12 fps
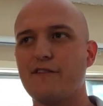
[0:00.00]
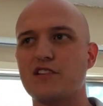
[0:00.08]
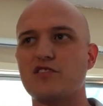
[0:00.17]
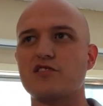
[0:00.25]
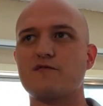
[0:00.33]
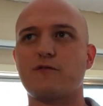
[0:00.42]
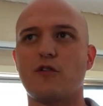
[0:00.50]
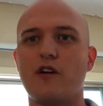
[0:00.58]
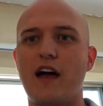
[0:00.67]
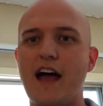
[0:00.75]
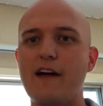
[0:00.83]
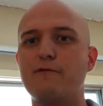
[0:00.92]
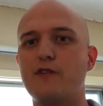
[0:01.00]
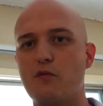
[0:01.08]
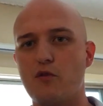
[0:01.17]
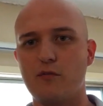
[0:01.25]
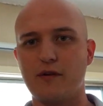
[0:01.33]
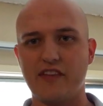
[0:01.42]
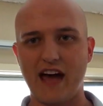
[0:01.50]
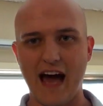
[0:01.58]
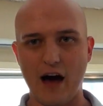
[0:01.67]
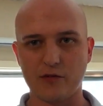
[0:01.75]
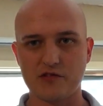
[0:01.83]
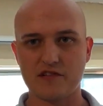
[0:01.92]
fixtures for every room of the
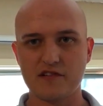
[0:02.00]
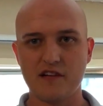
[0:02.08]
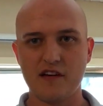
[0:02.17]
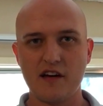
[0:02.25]
house.